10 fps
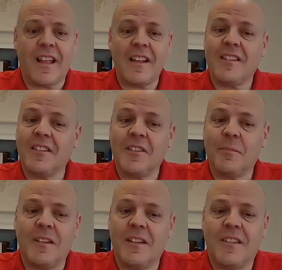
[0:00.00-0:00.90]
That's a little
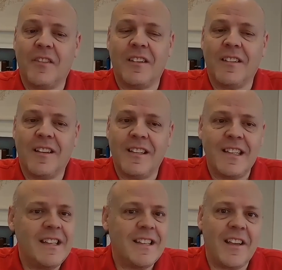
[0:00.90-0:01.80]
bit of a
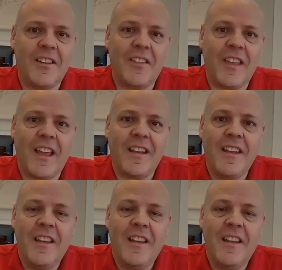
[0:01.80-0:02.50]
detail that